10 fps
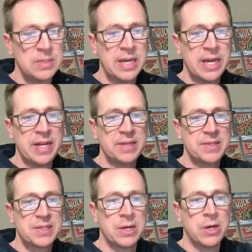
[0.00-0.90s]
and
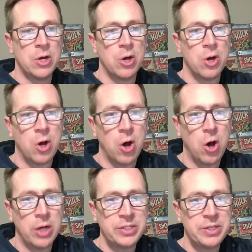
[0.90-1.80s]
it's
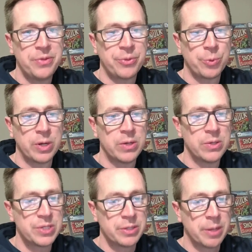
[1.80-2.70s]
Haunted
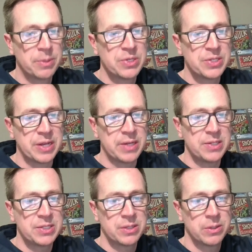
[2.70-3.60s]
Thrills
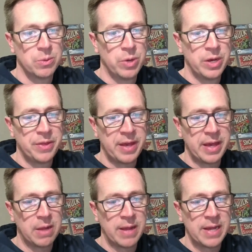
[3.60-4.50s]
#6 with
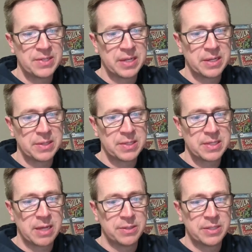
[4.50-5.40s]
a classic
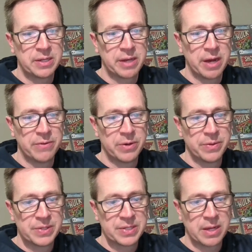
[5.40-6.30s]
skeleton cover
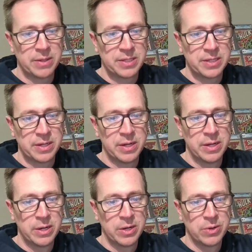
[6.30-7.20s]
and the skeleton
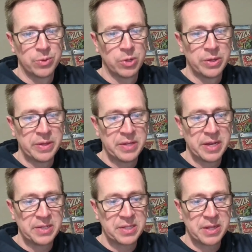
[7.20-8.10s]
rolling the
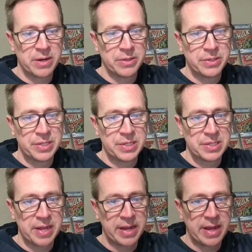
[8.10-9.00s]
dice there, and you see
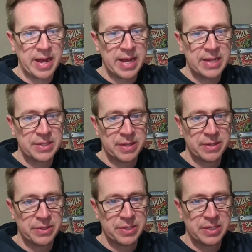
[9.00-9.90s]
snake eyes, and
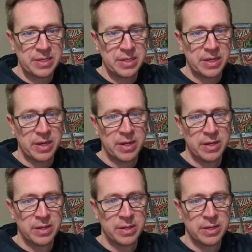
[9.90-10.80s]
then you see the
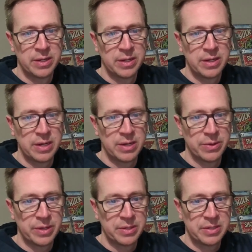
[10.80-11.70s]

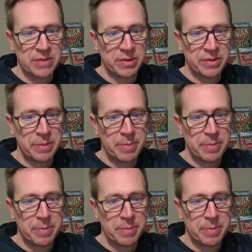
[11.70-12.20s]
devil in the